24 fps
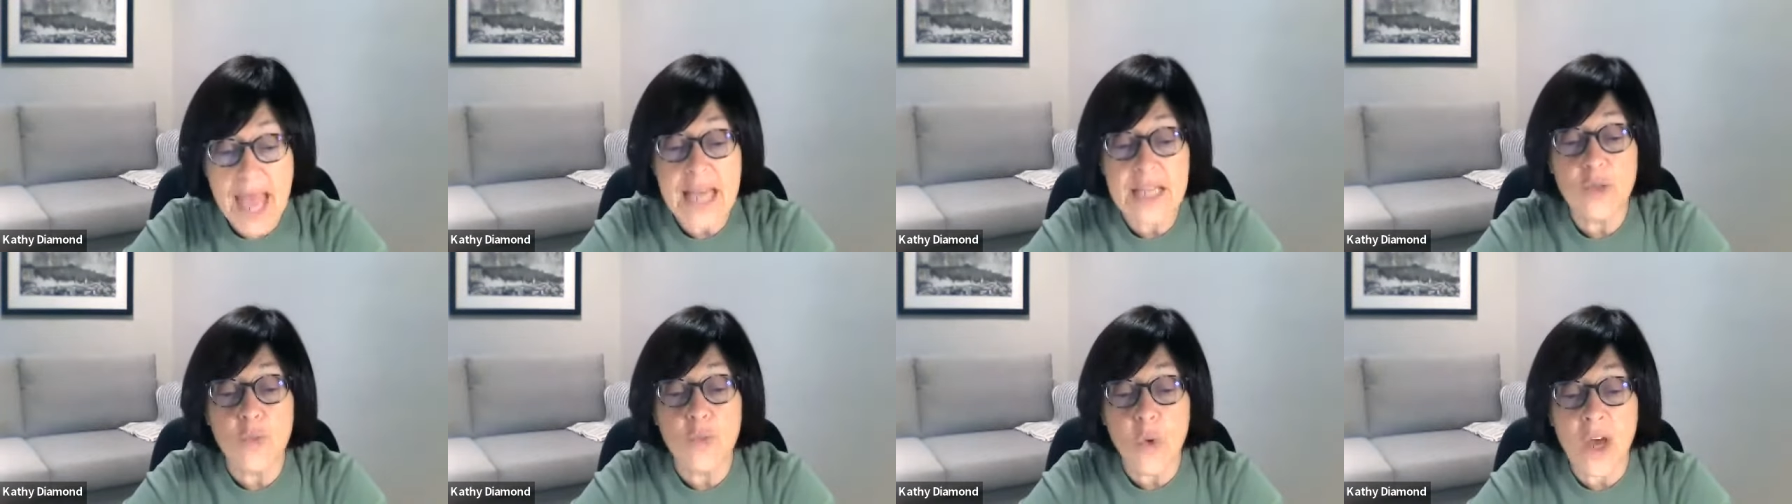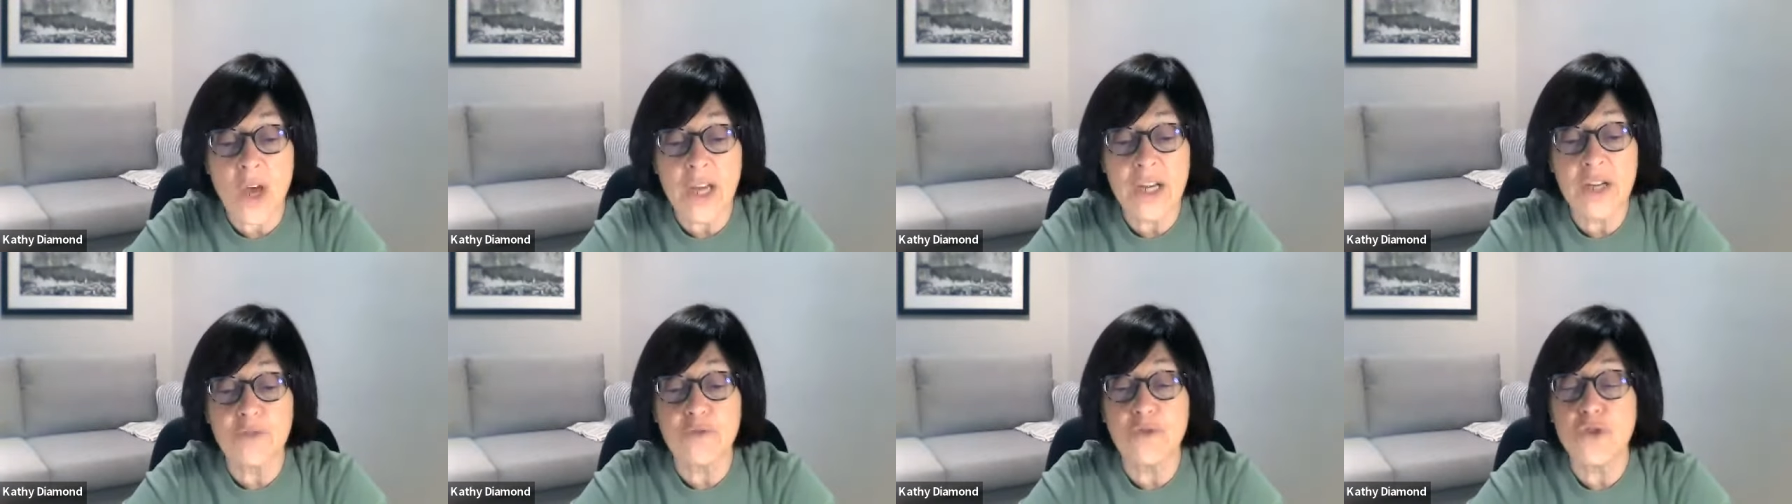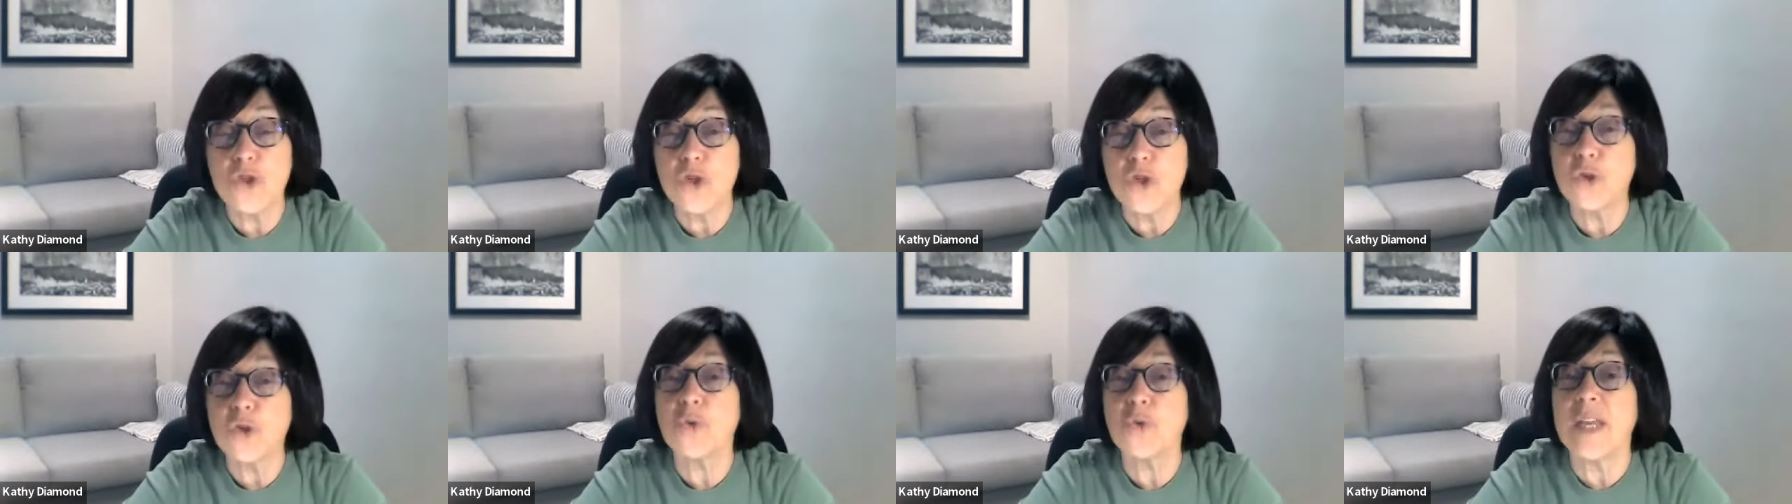as one of
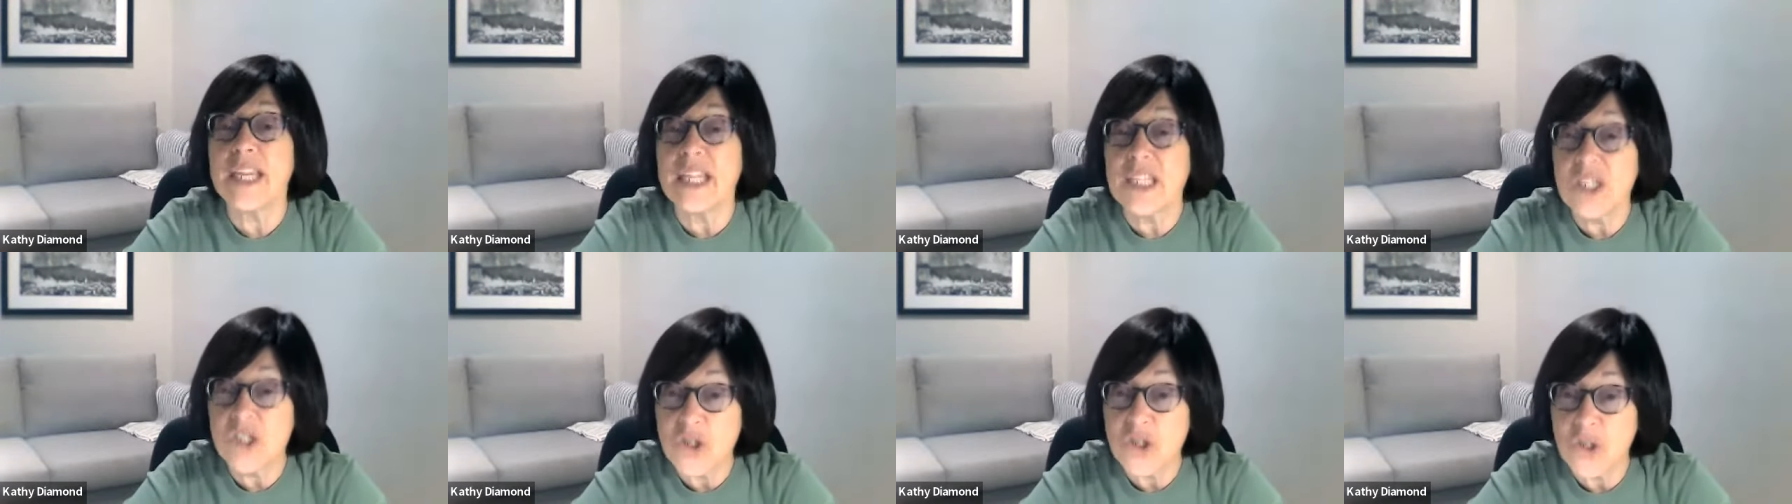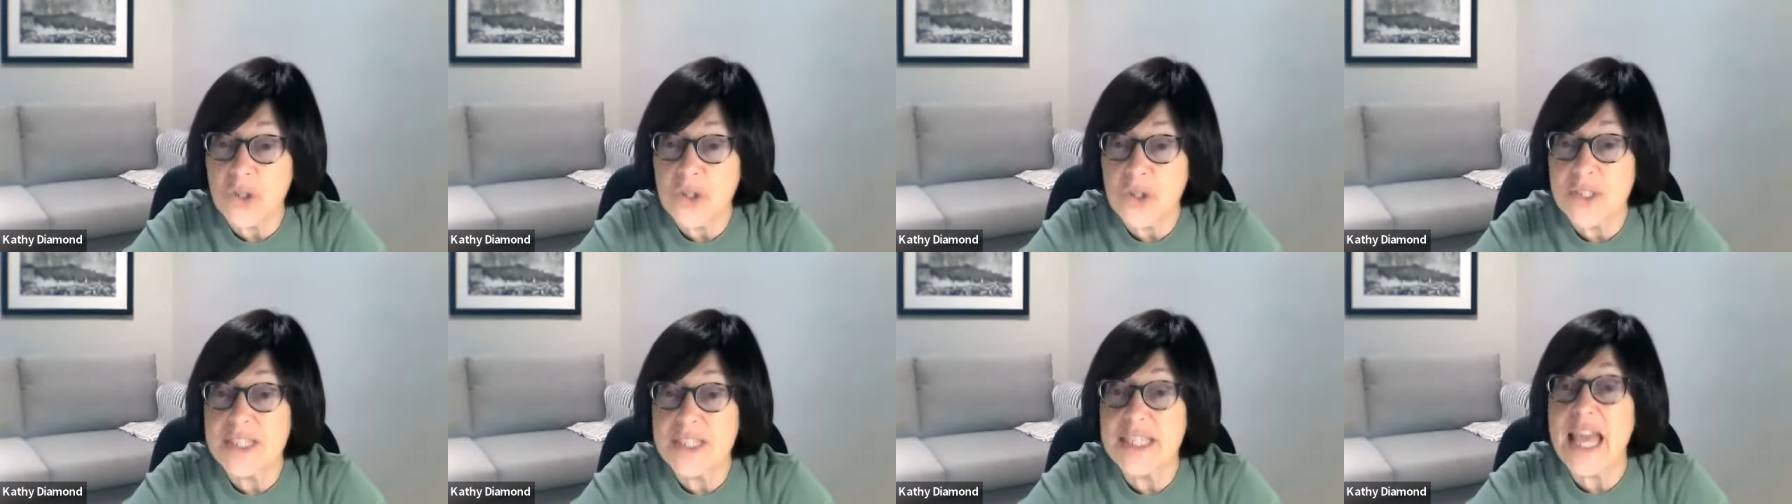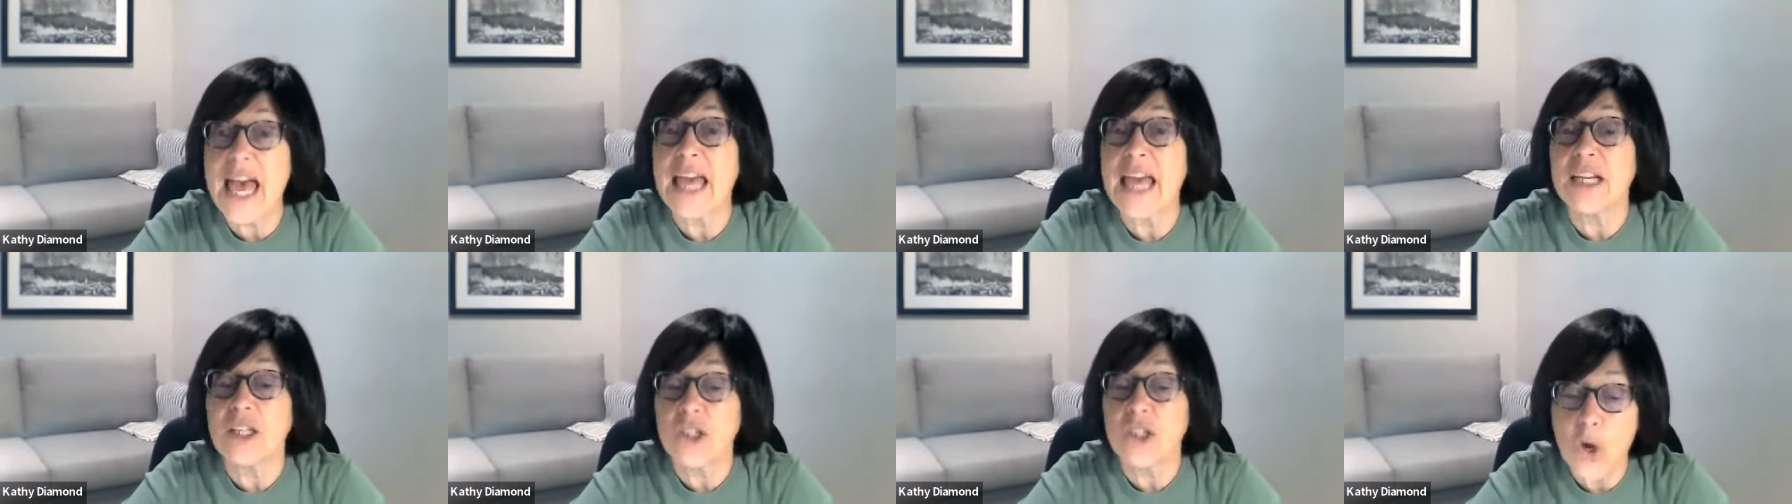two interns
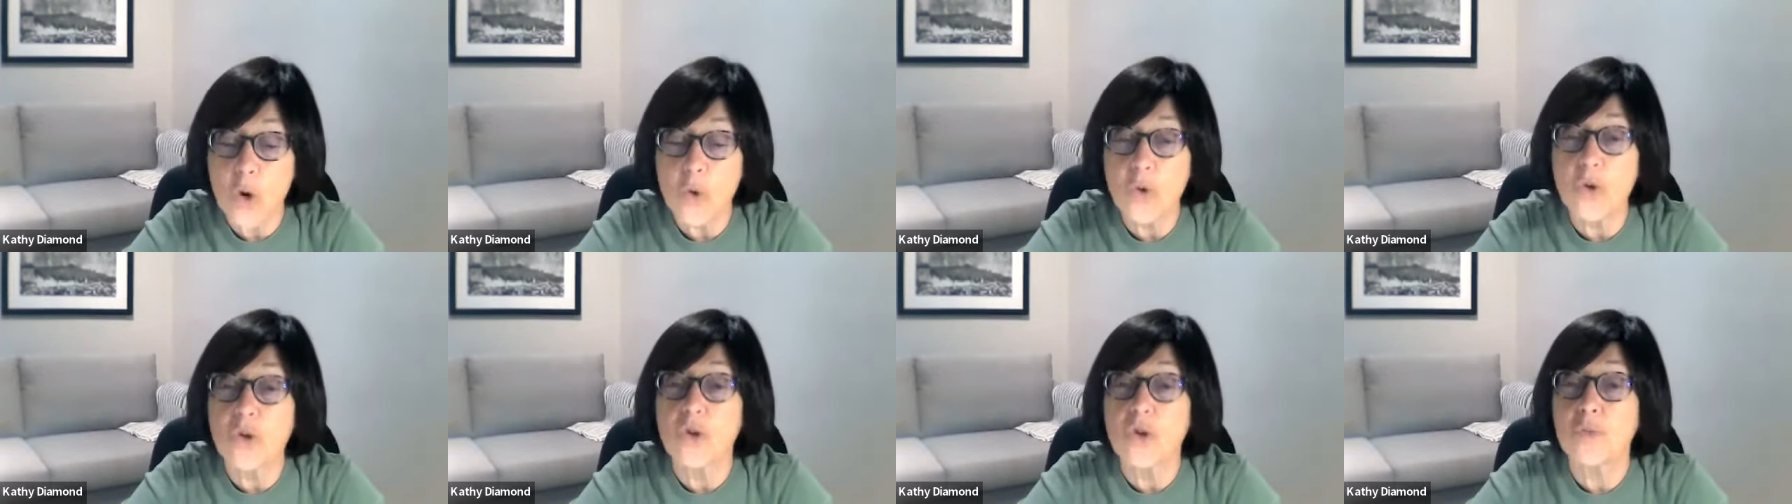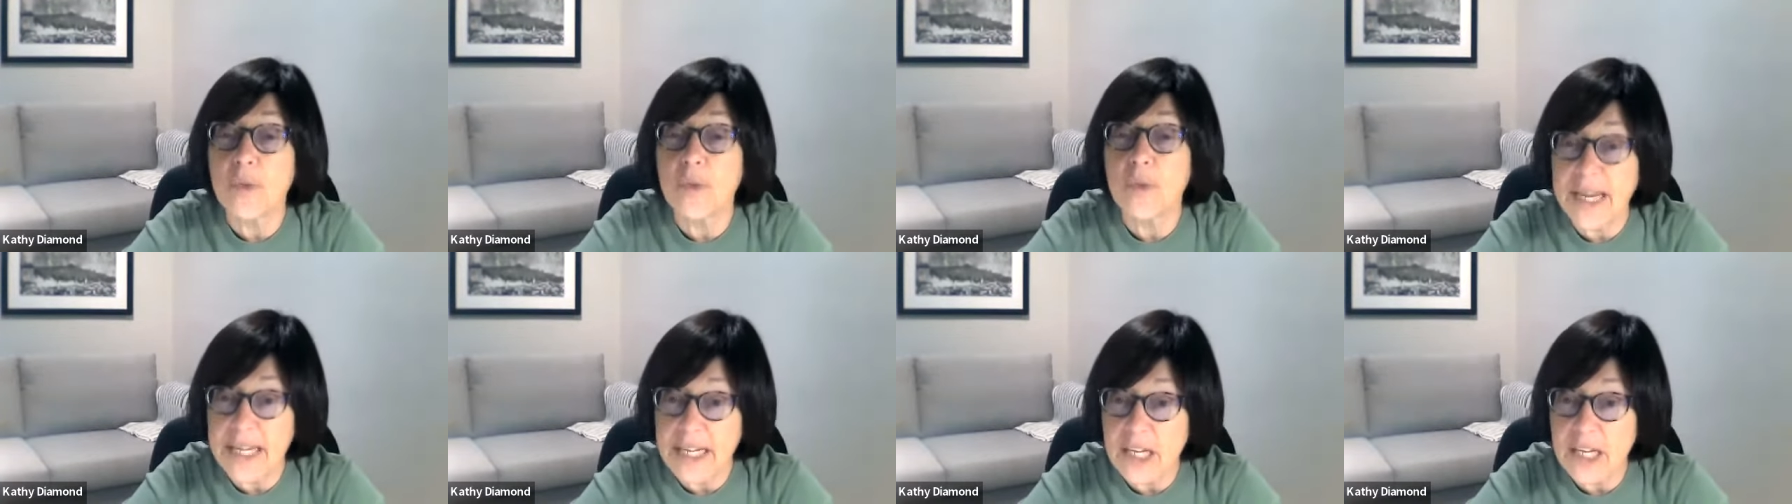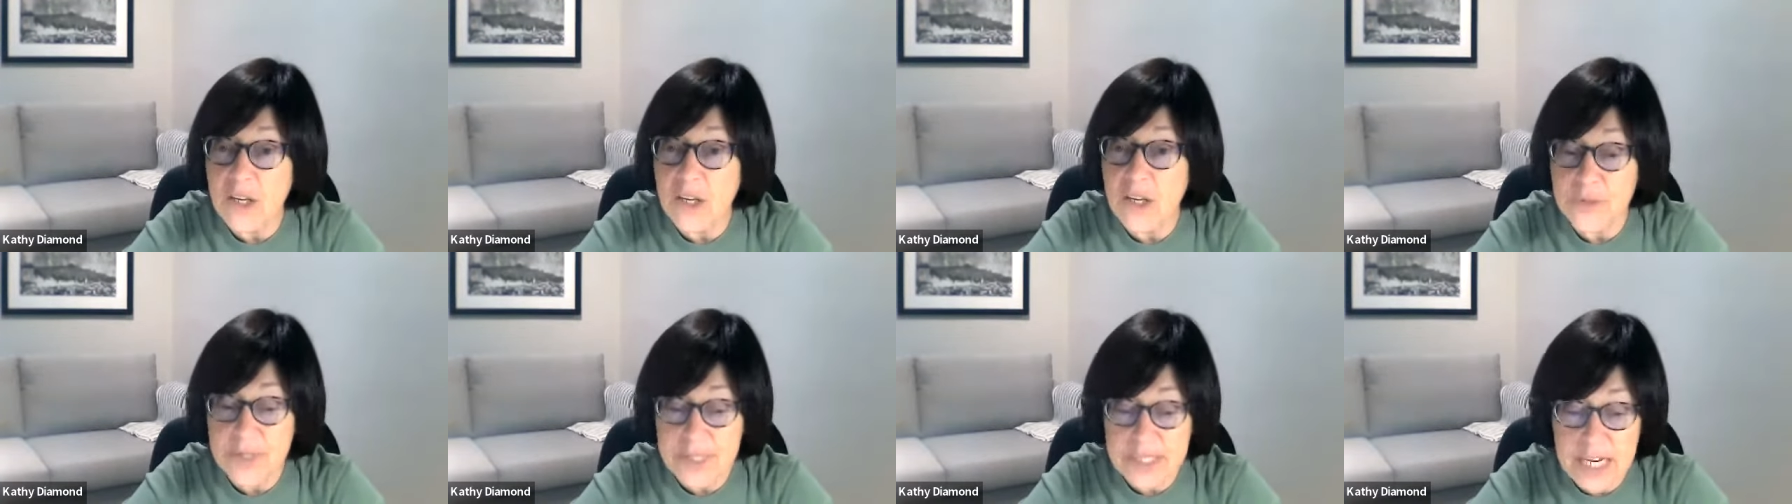at a local
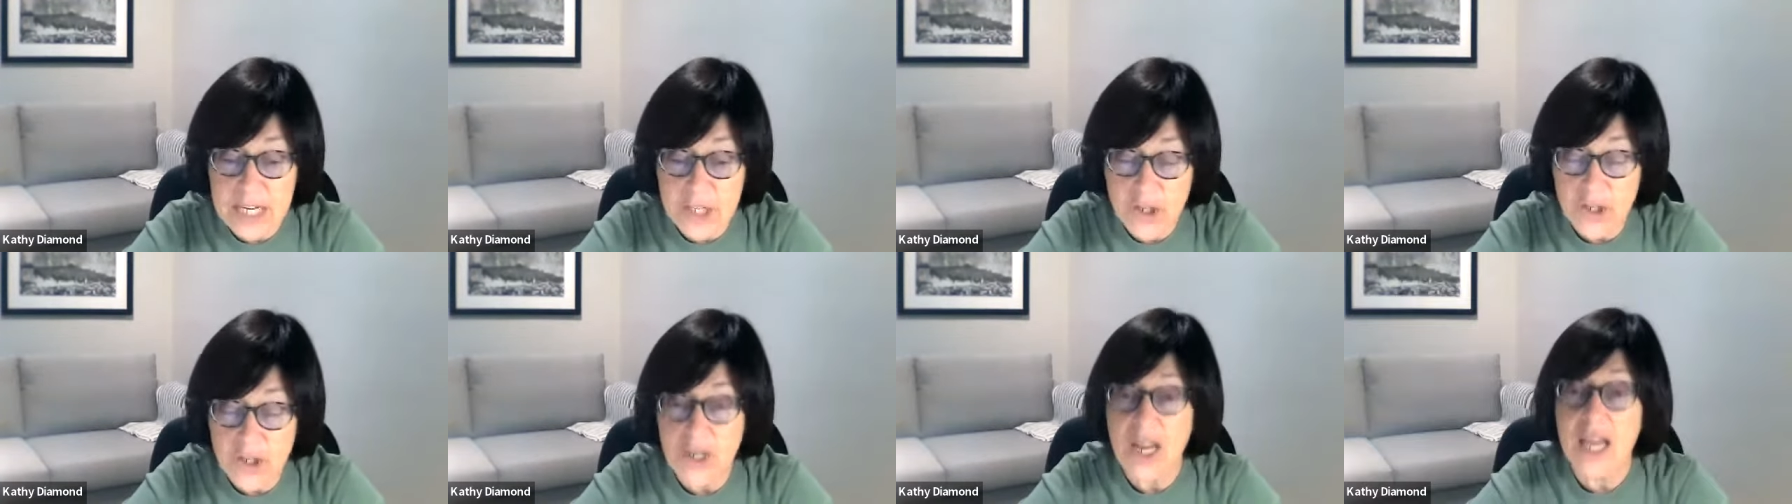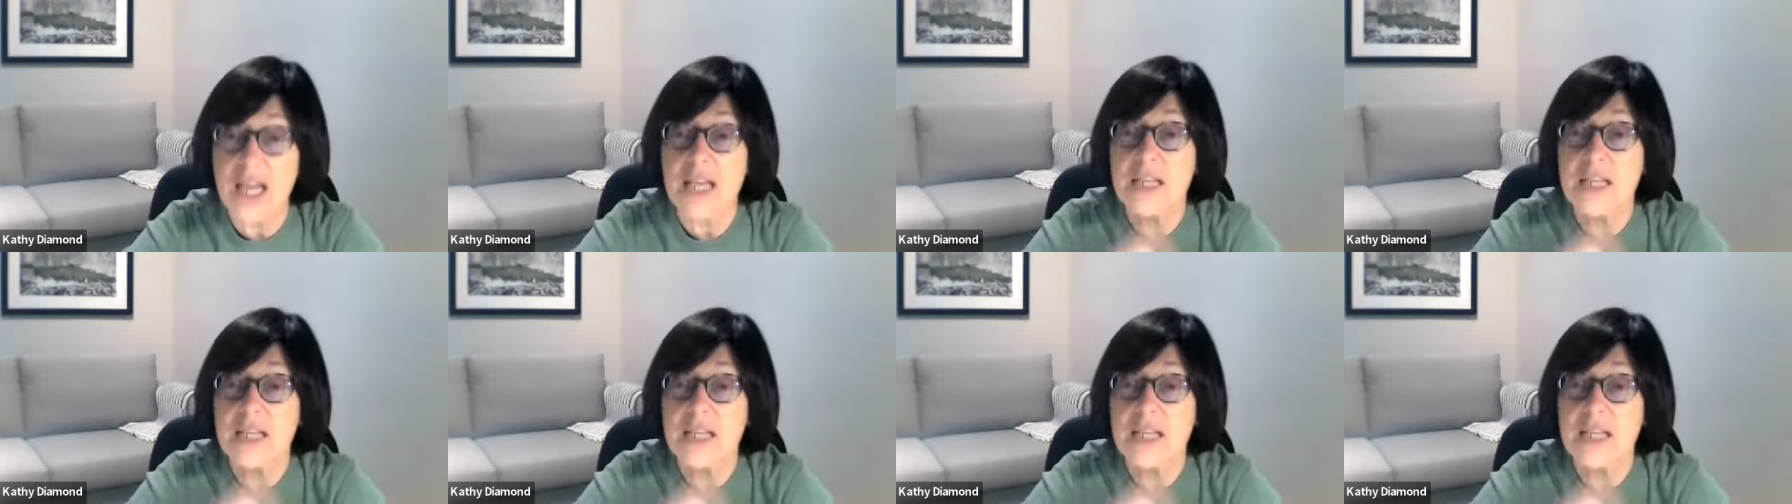radio station,